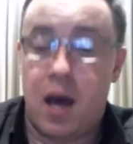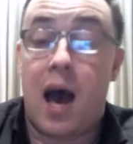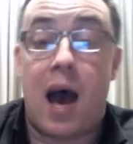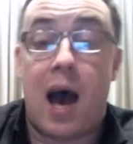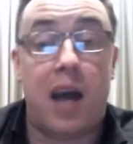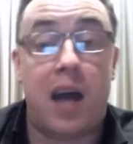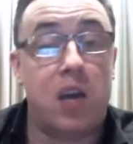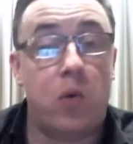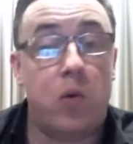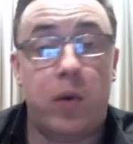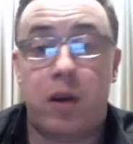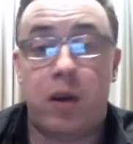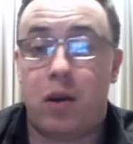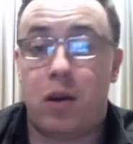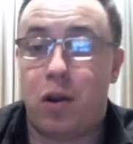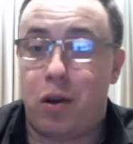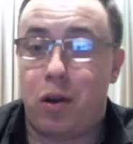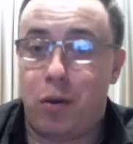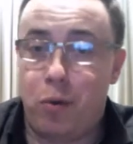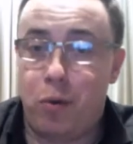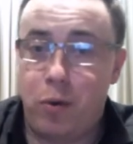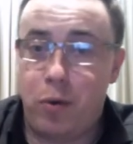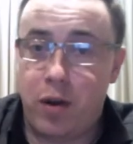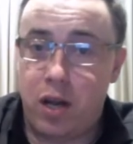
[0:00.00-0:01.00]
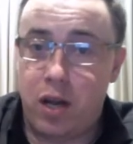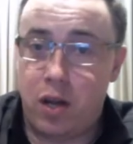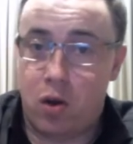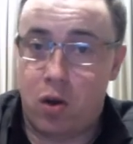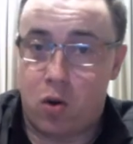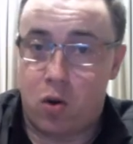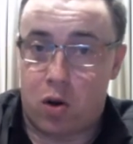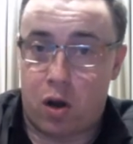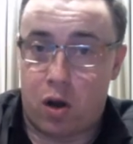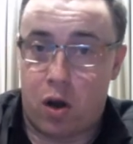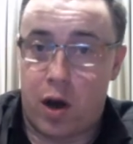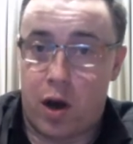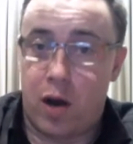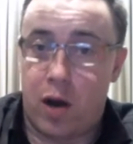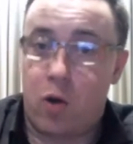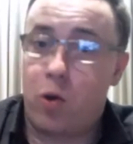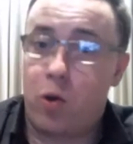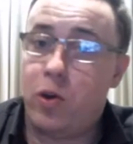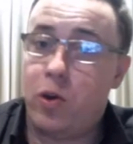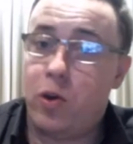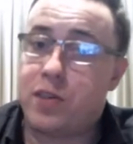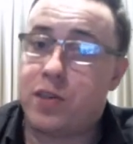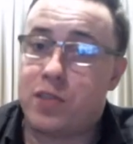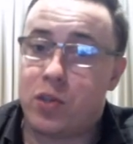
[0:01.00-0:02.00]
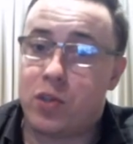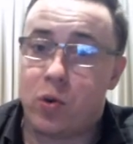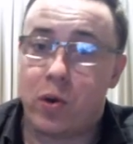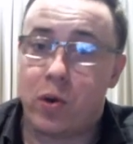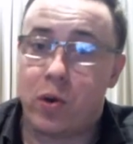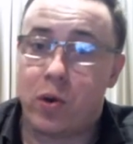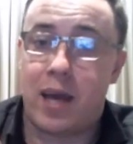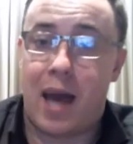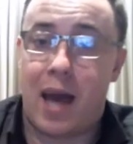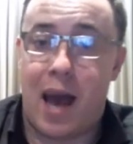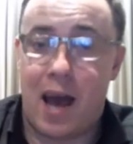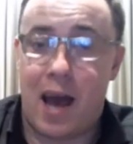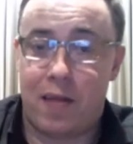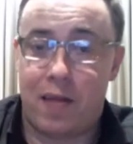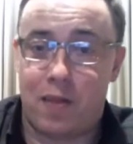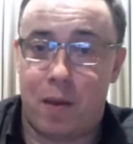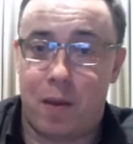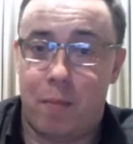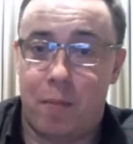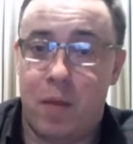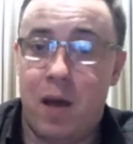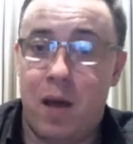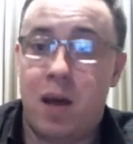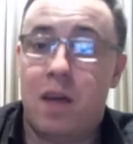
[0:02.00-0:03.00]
Are you including your client, or are you just talking at them?